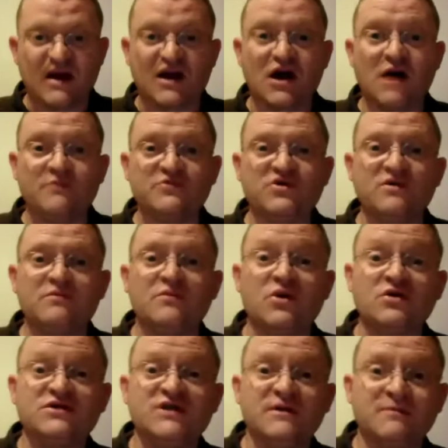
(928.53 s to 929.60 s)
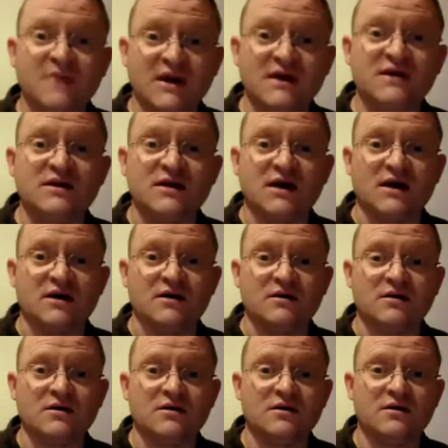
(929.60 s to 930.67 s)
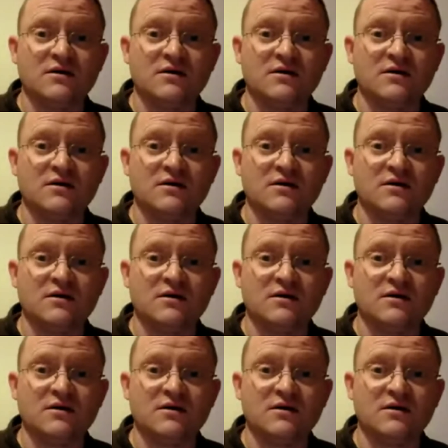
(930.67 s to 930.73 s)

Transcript: It comes with multimedia.